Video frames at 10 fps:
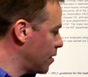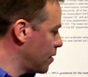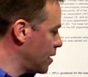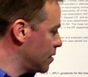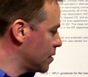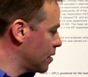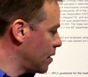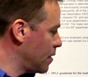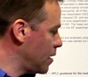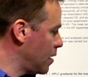here is
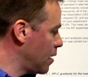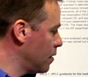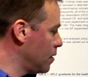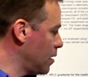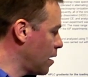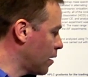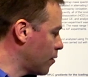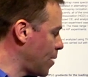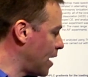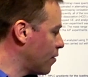the
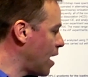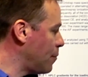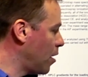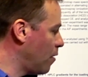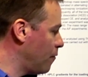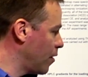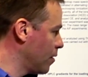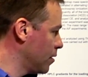chromatogram of